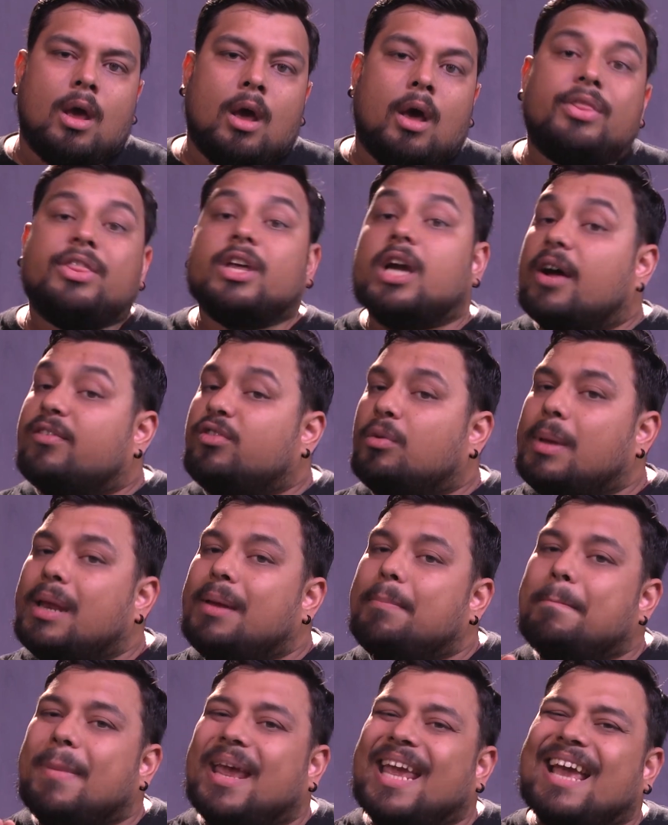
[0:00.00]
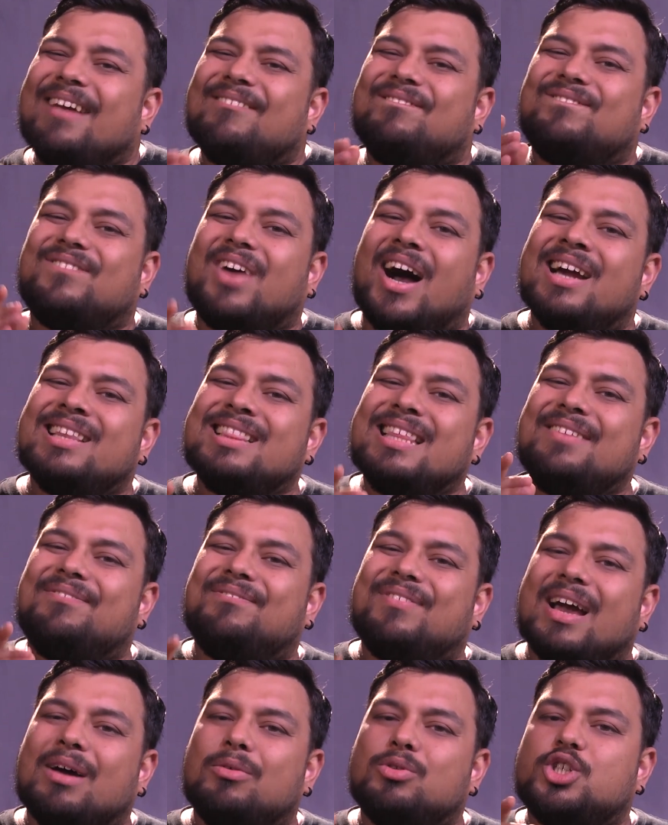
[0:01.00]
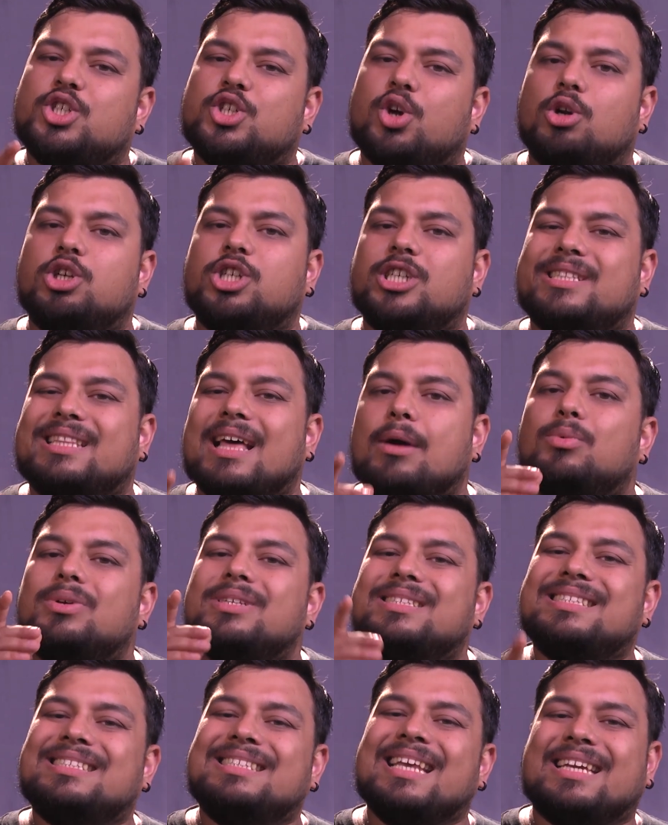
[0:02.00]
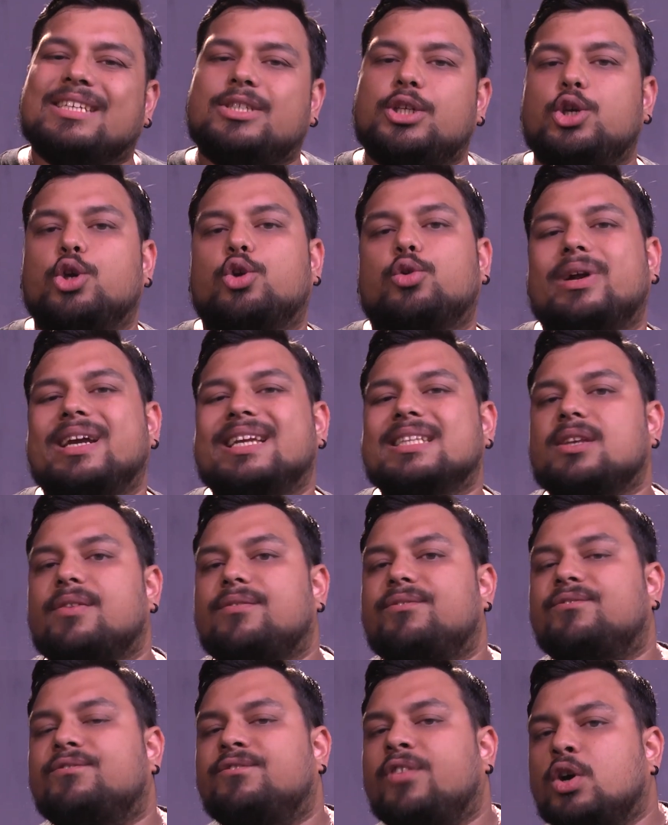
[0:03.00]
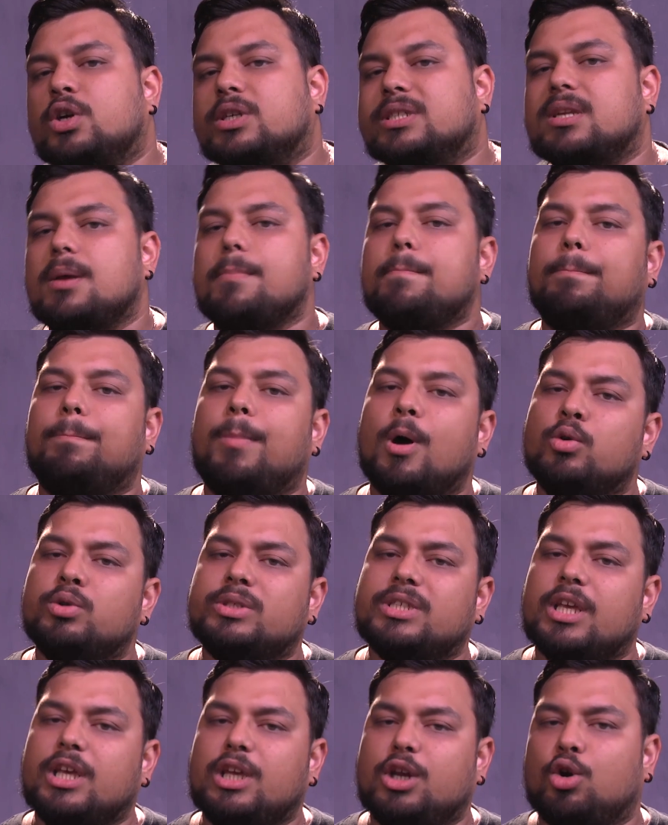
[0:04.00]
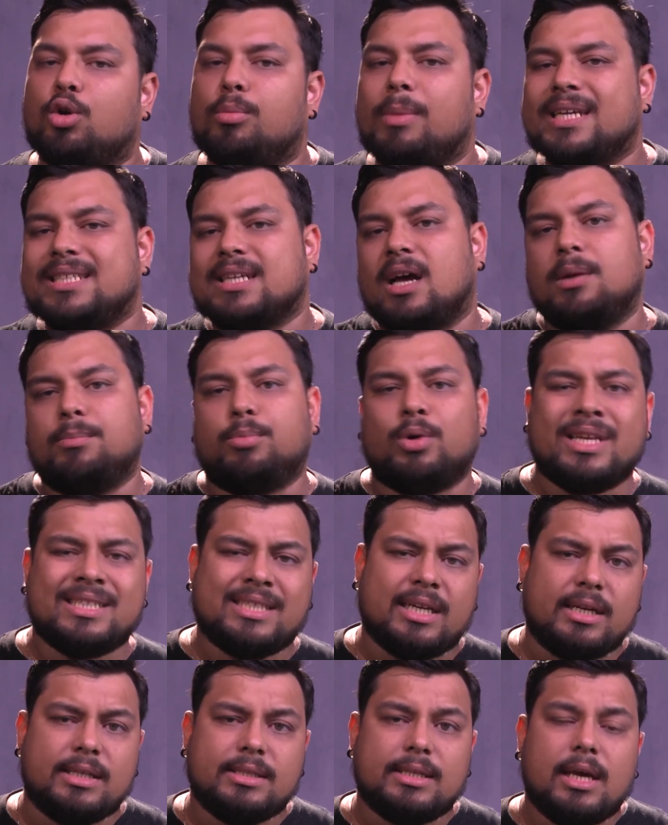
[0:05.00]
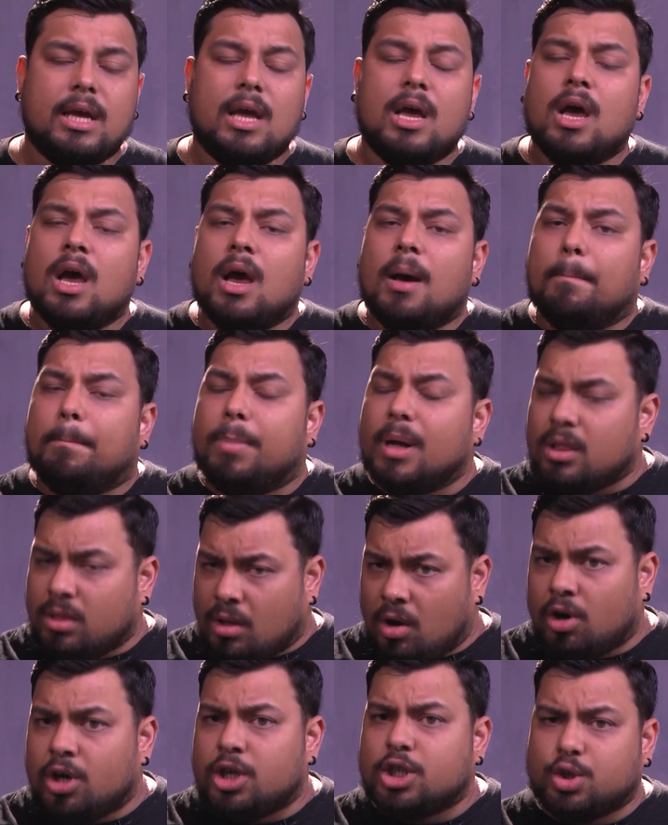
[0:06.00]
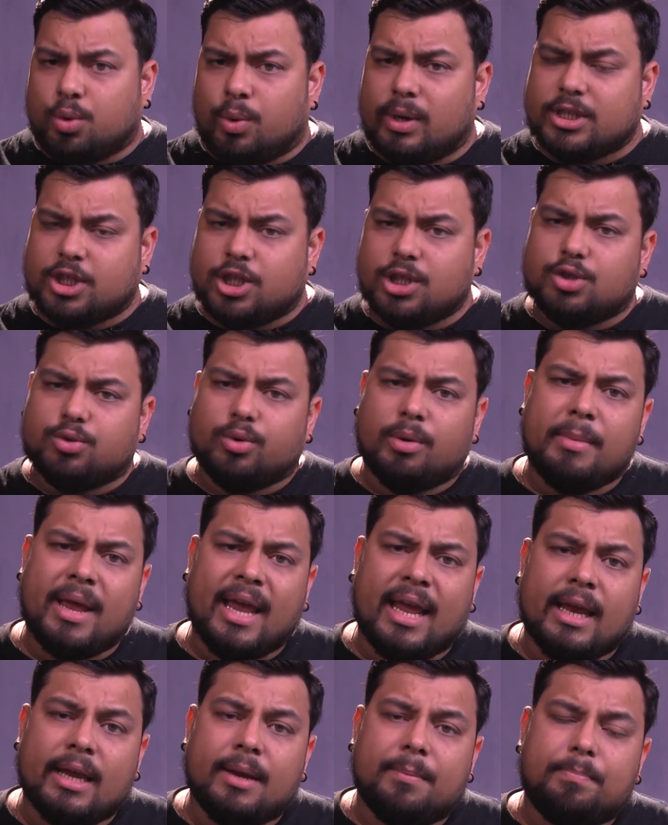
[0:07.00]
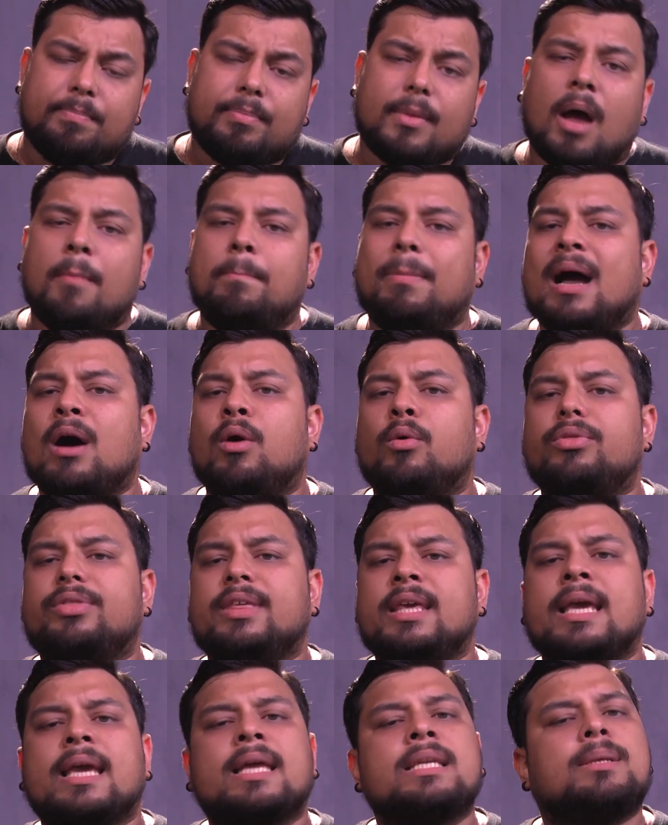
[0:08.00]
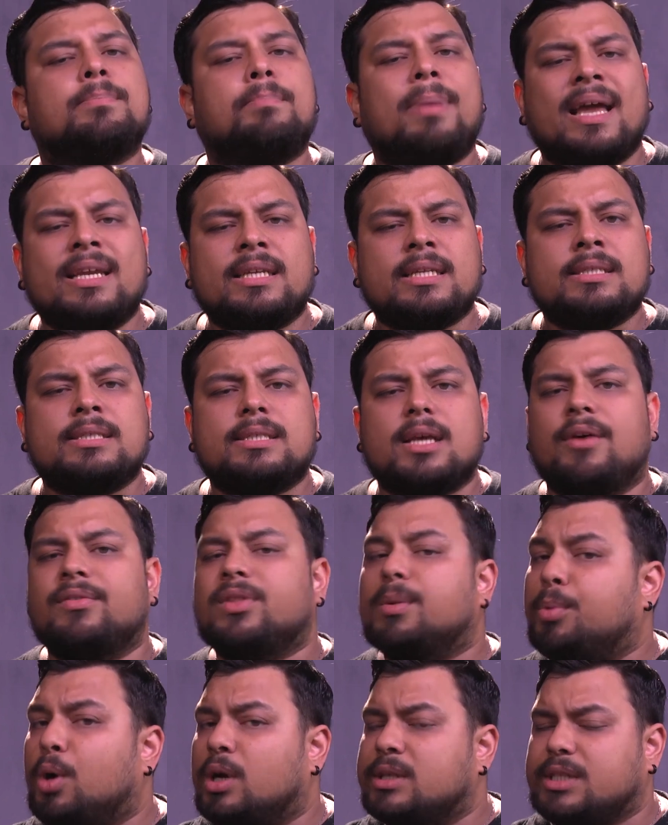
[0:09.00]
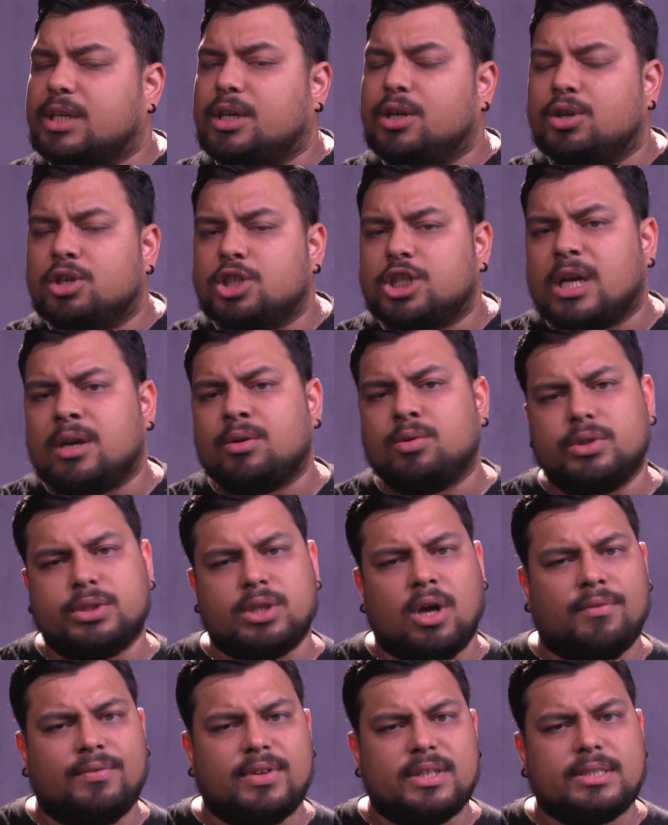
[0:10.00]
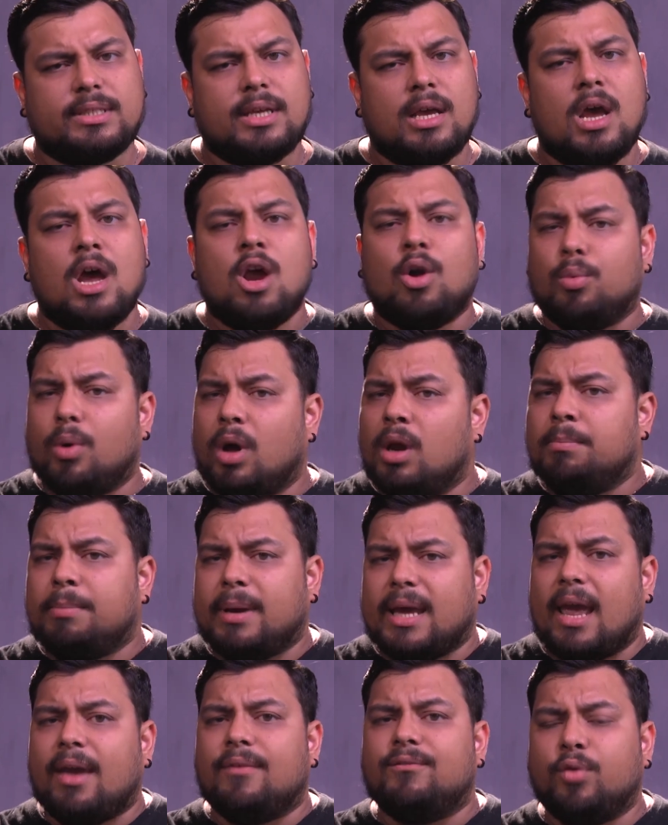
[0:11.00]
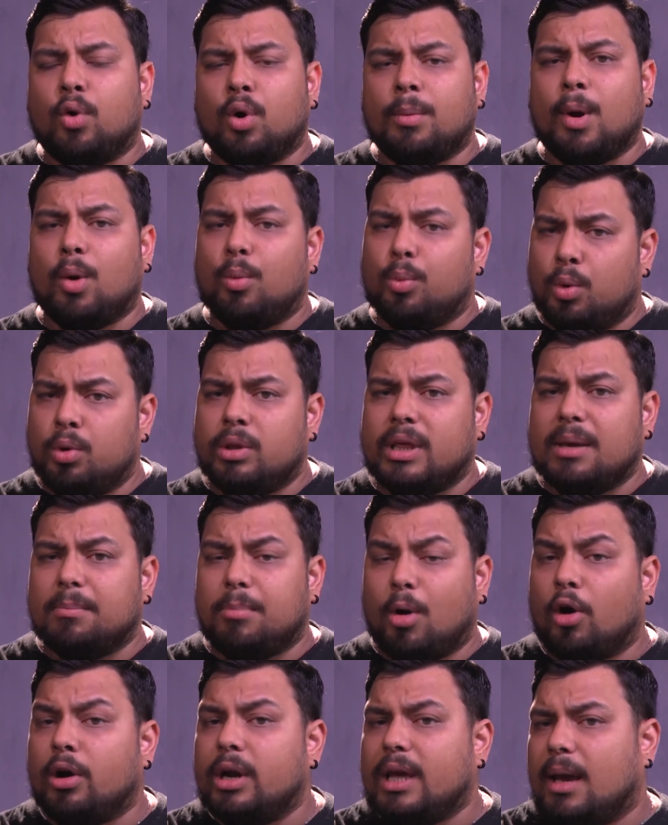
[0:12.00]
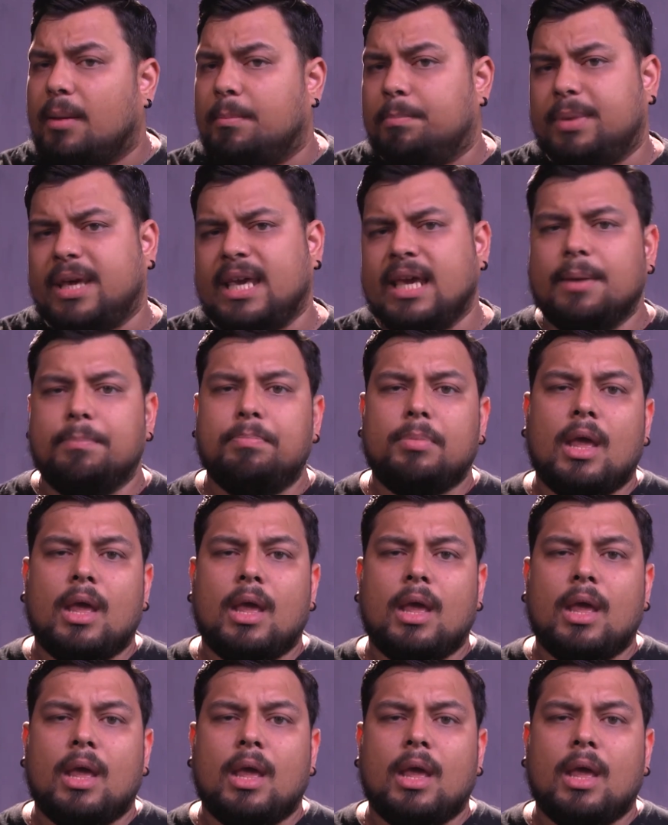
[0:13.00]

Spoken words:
The government may have finally found charges that will stick to Ukraine's first post-Euromaidan president, but large questions remain about the independence of the Prosecutor General's office, run by a former ruling party MP,